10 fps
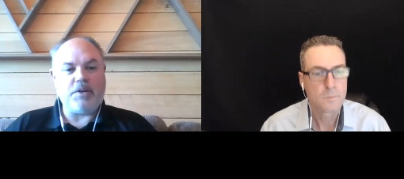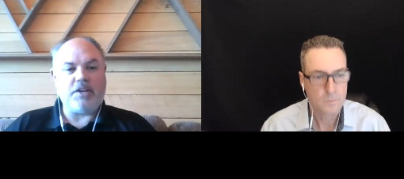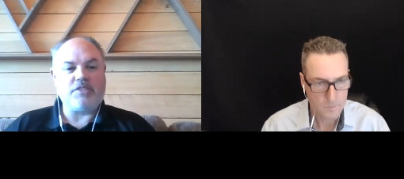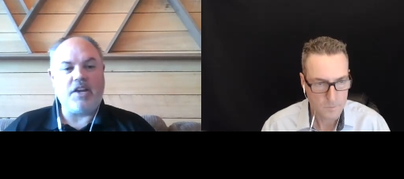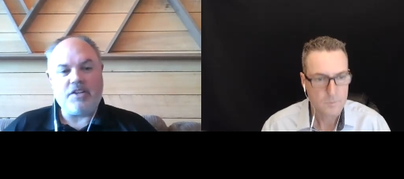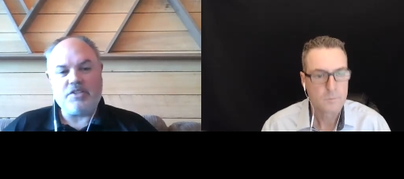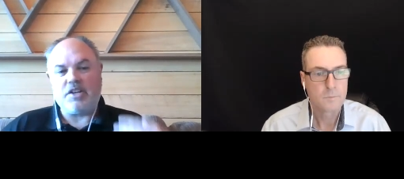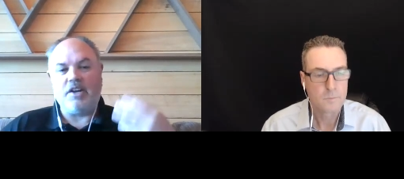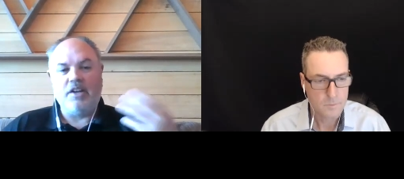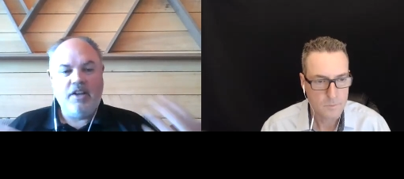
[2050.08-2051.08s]
Speaker 1: because that is
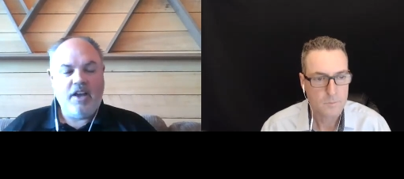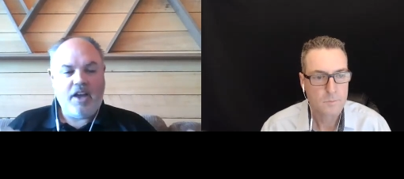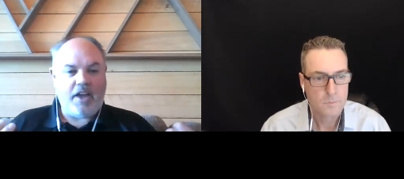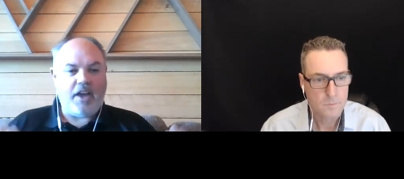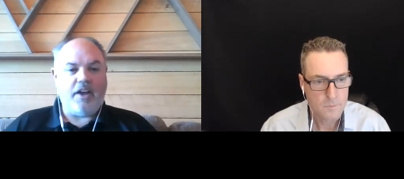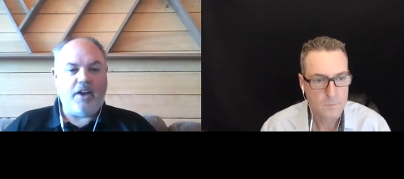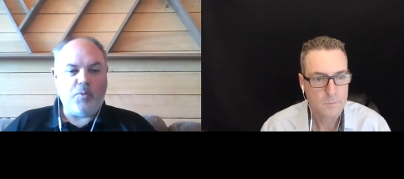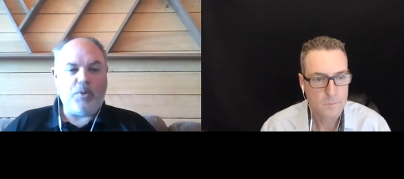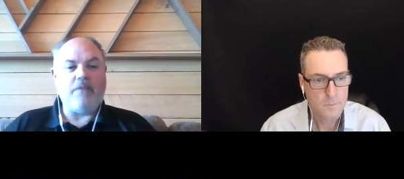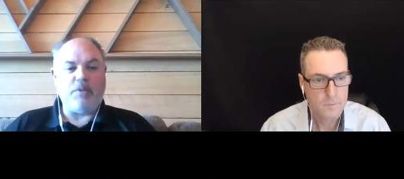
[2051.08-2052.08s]

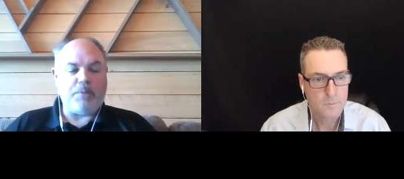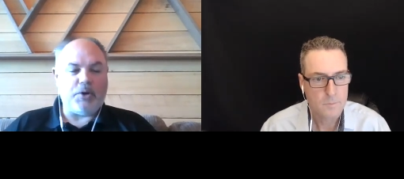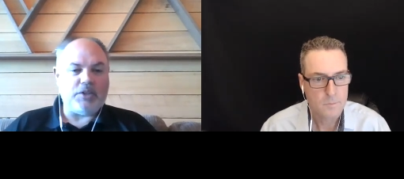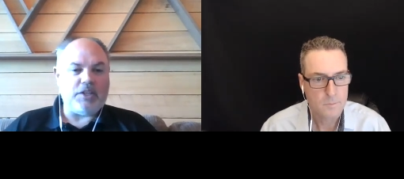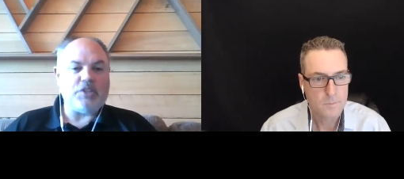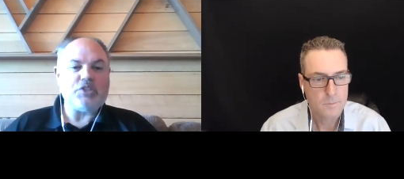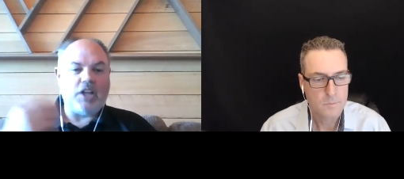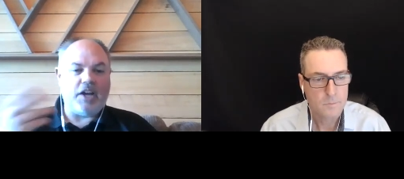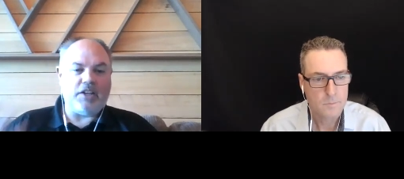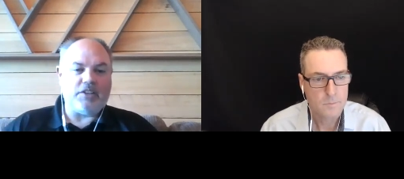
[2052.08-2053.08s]
we have the ability to
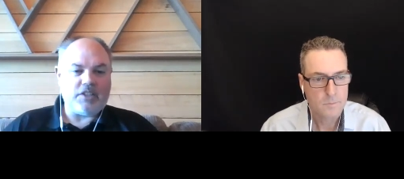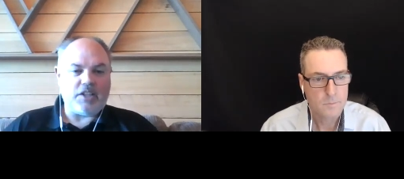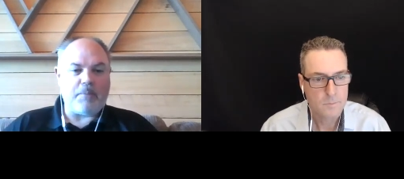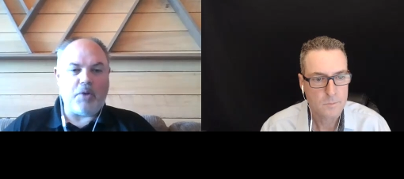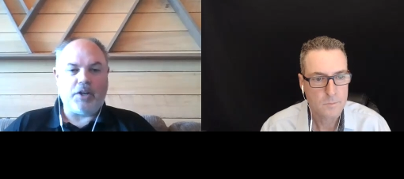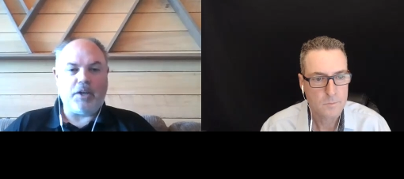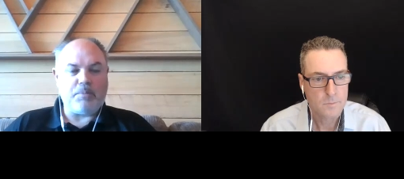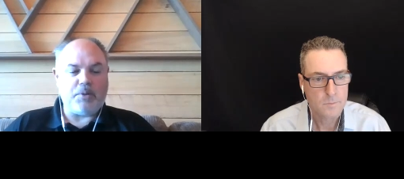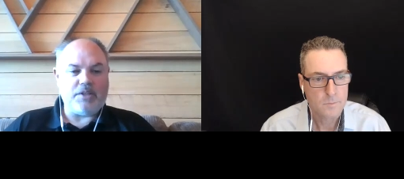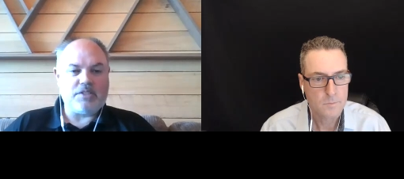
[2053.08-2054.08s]
slide into that
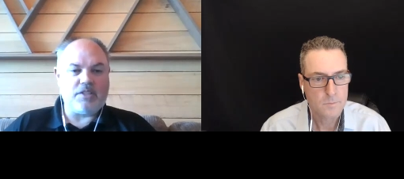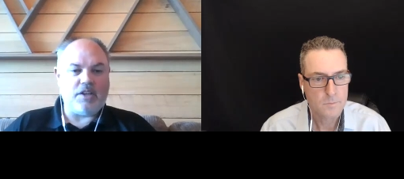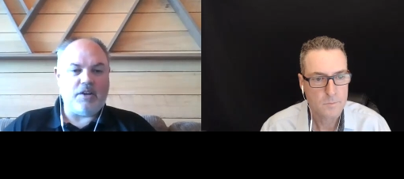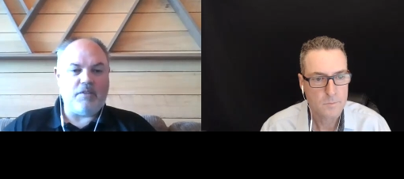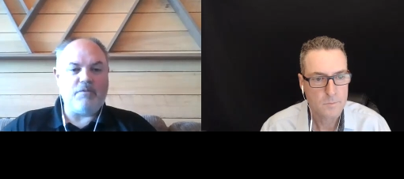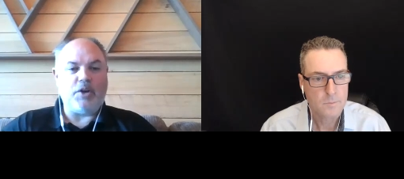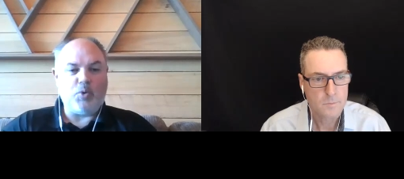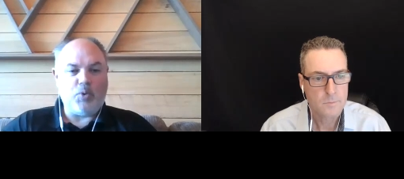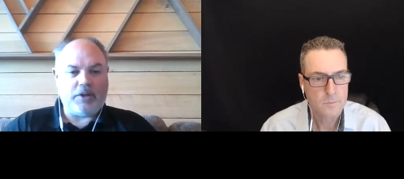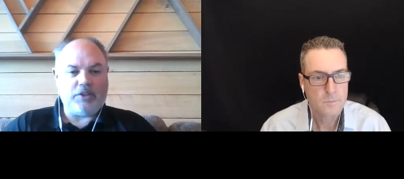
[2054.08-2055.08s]
marketplace very
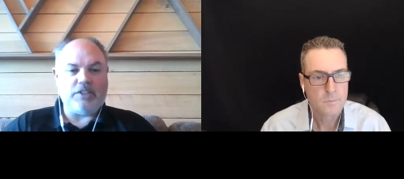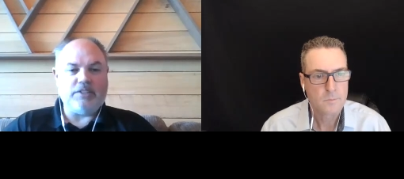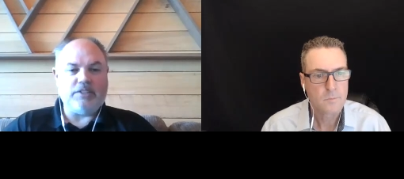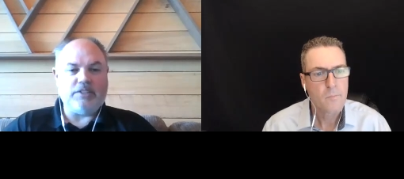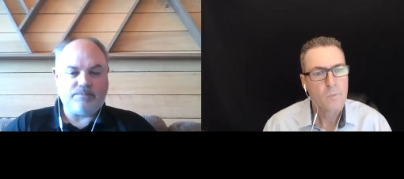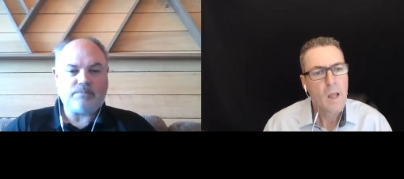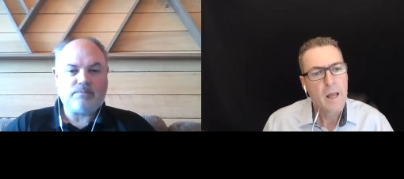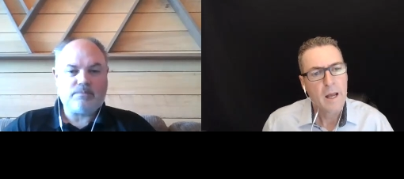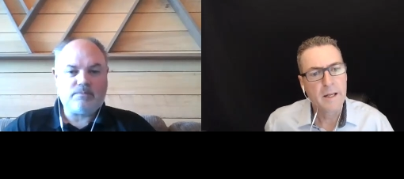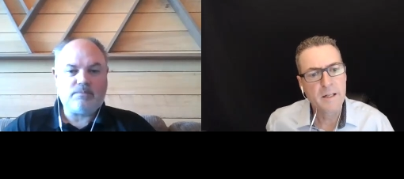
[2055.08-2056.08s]
quickly.
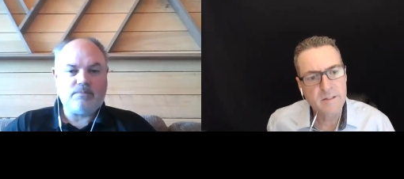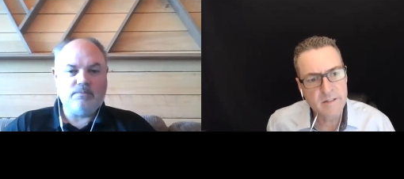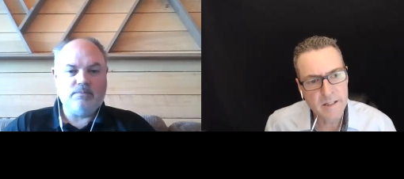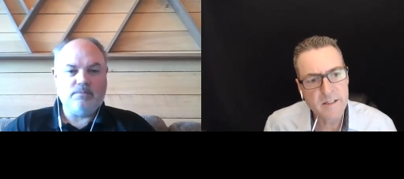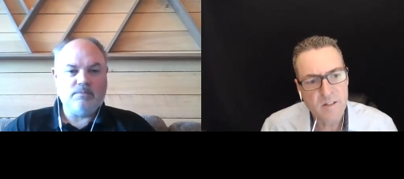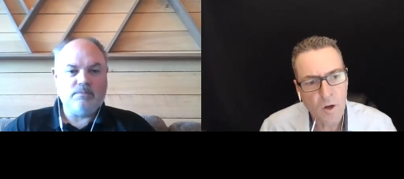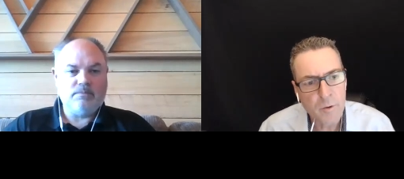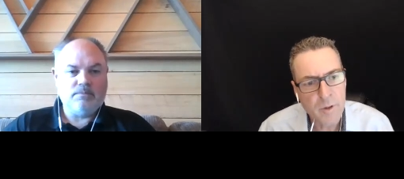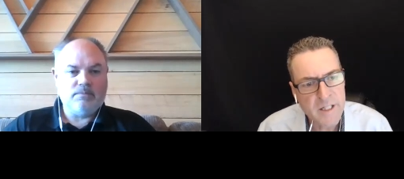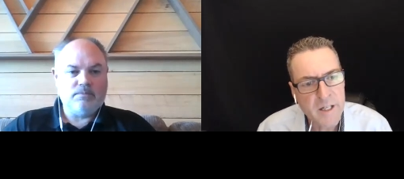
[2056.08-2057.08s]
Speaker 2: And it's
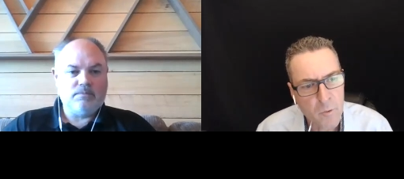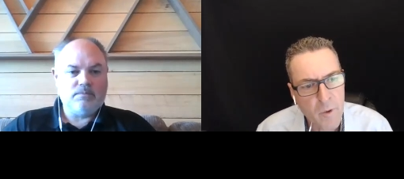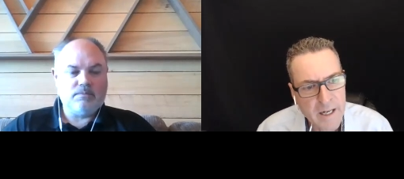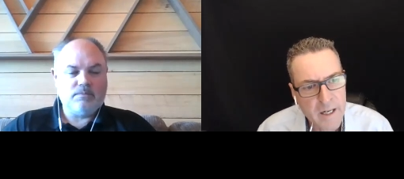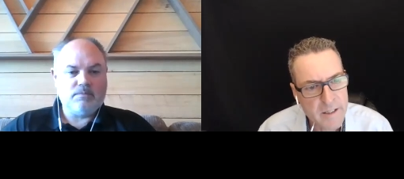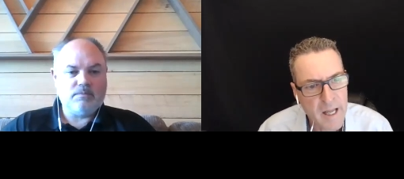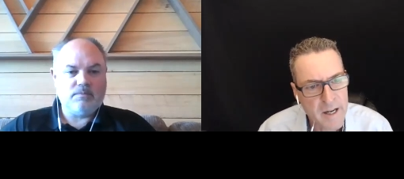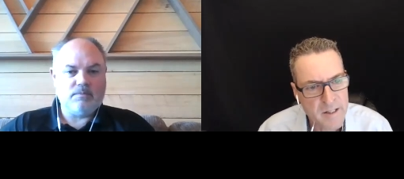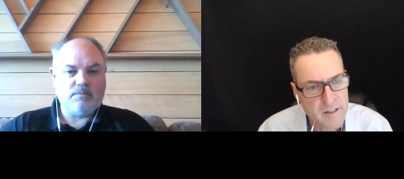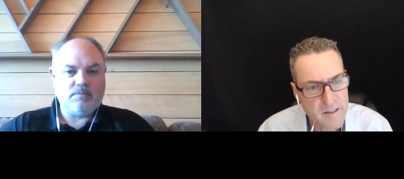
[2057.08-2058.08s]
already a
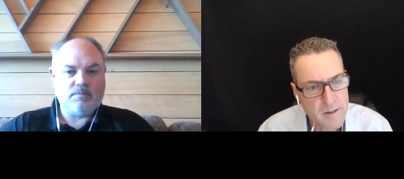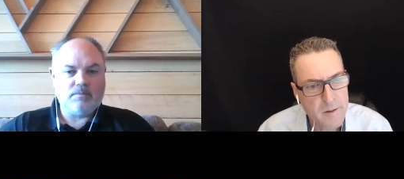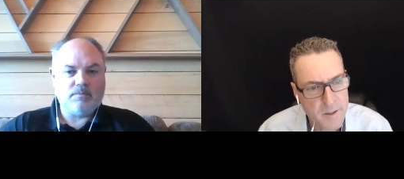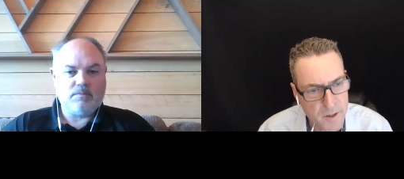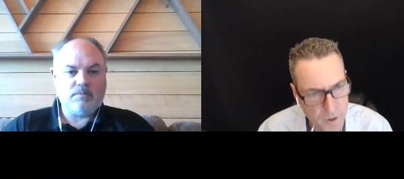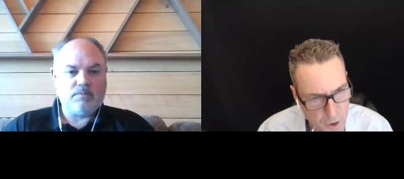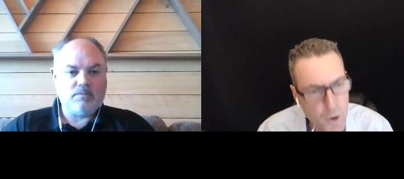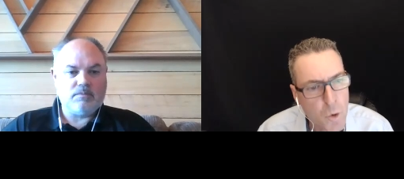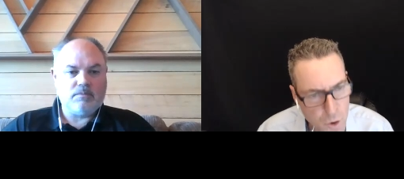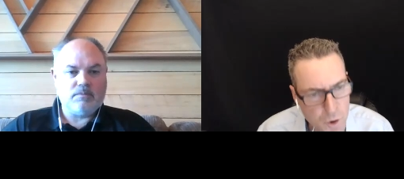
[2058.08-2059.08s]
recognized,
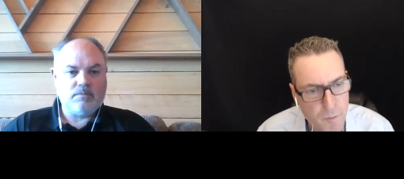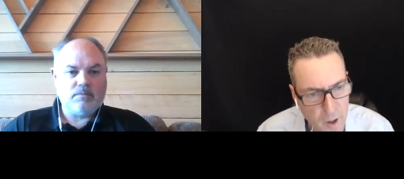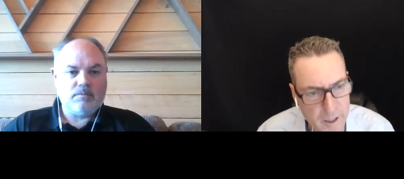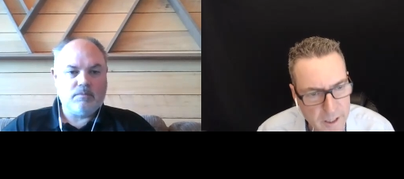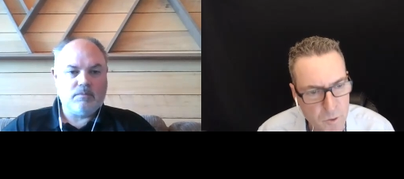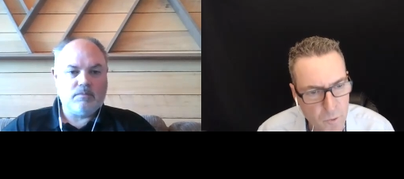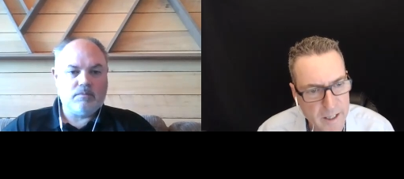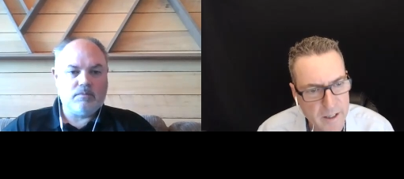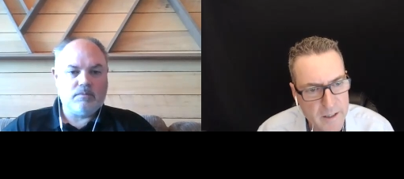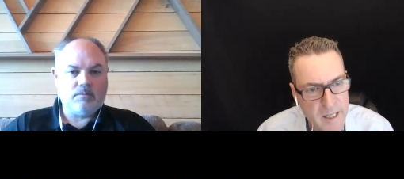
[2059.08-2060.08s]
huge market
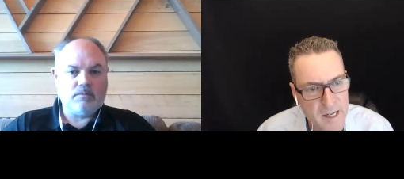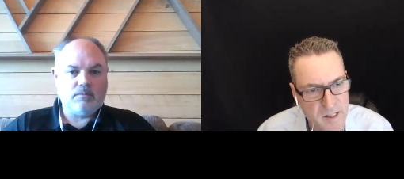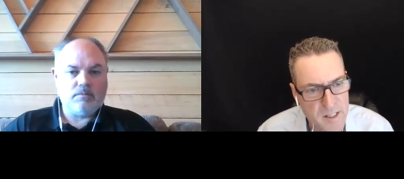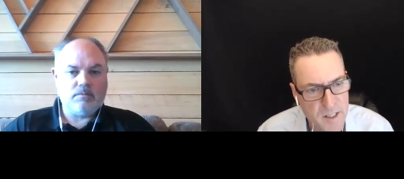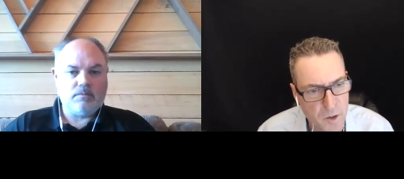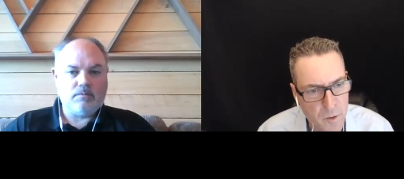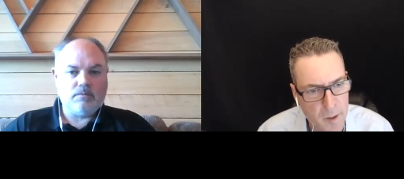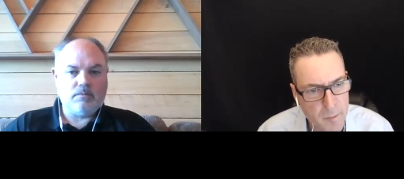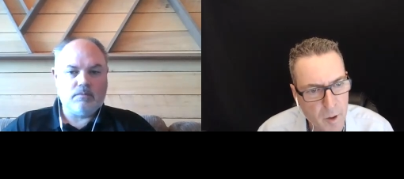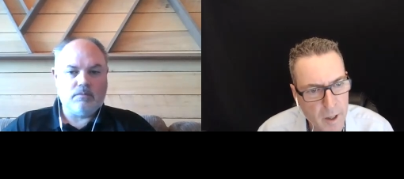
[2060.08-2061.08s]
recognized in Europe,
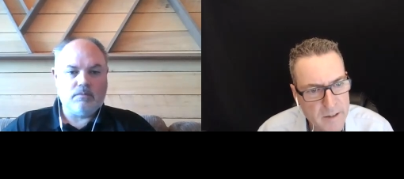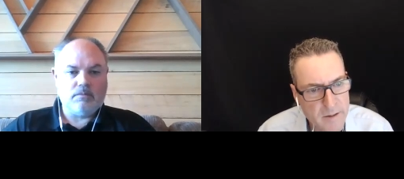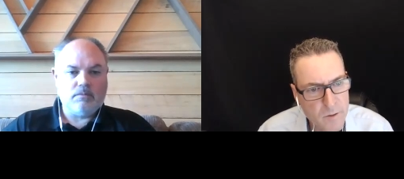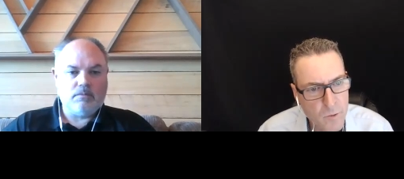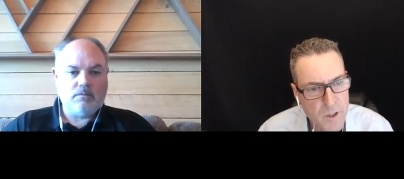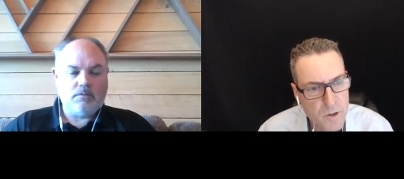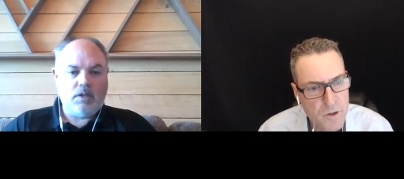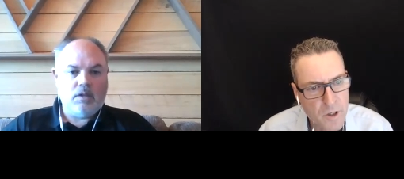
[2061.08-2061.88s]
right? When you're